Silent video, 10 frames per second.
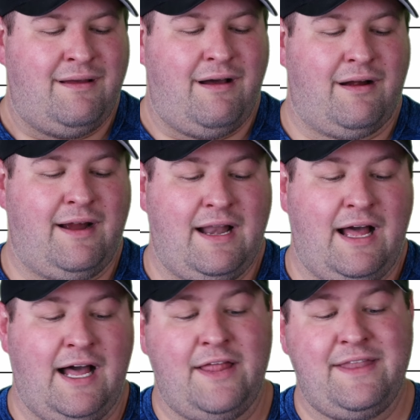All right,
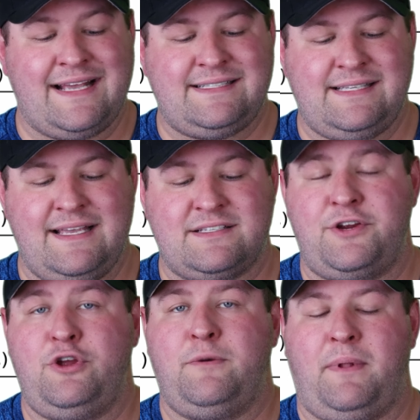the next is,
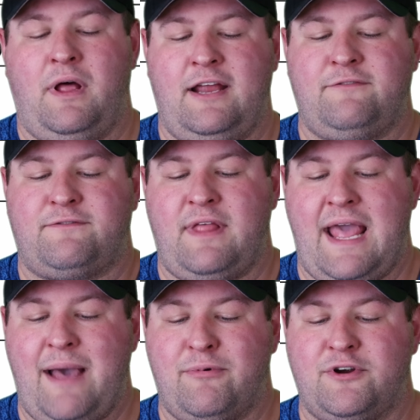are you applying for the
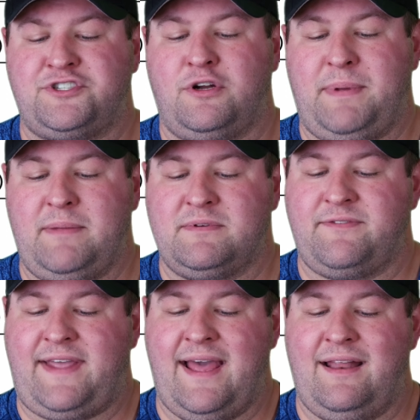Aboriginal Peoples
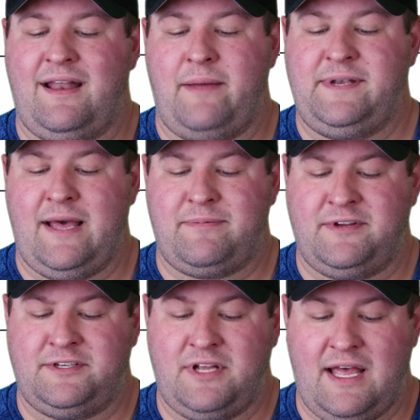of
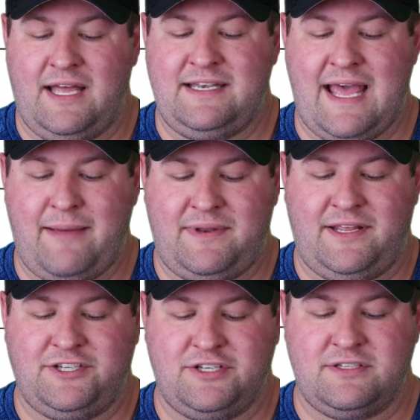Canada
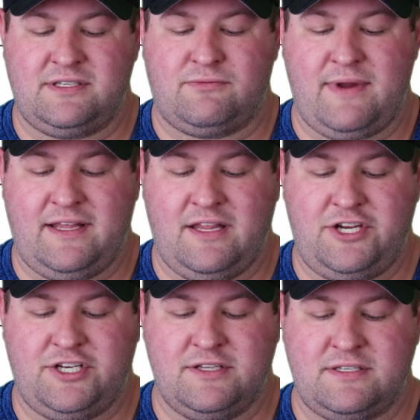Adaptations
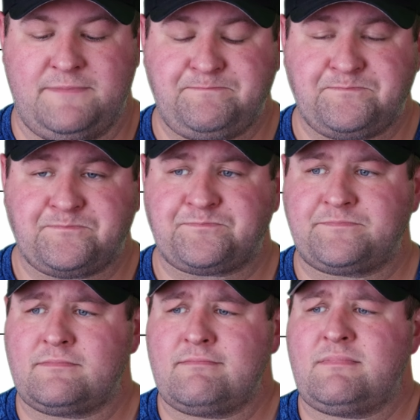Regulations?
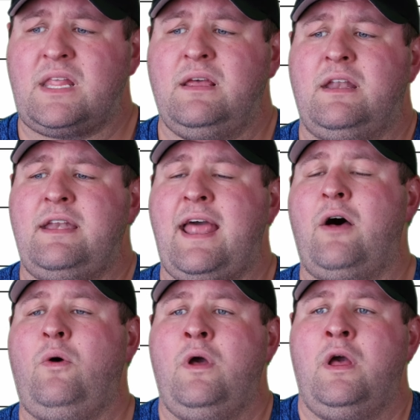
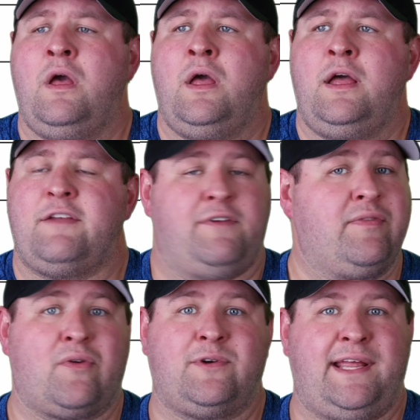Now, if
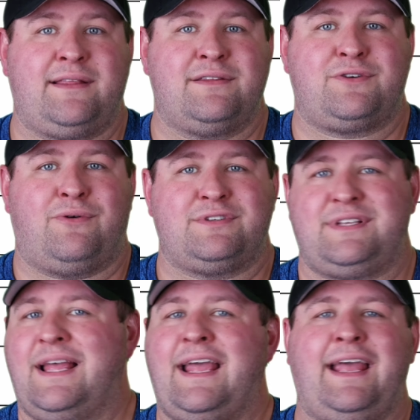you've ever taken this
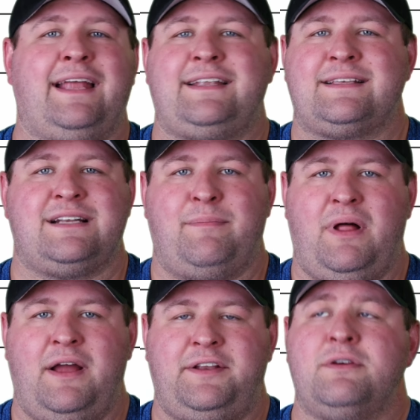course, it doesn't
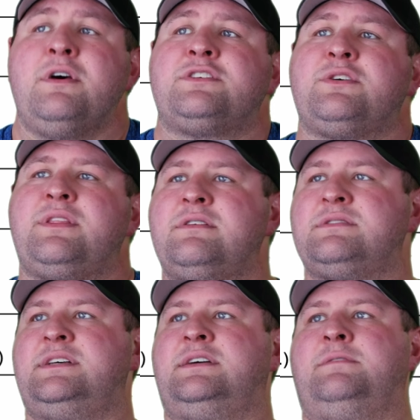apply to you. So
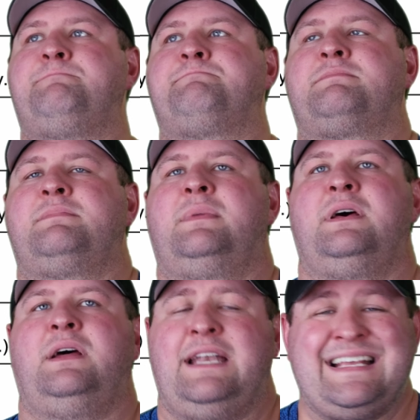there's an
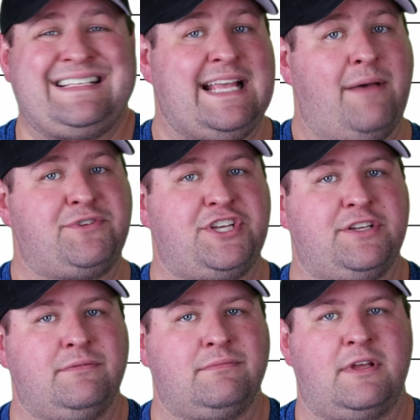
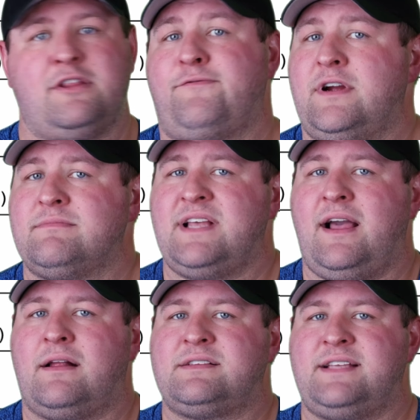exemption in the Firearms
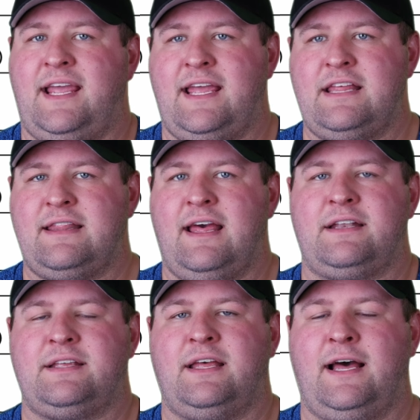Act saying that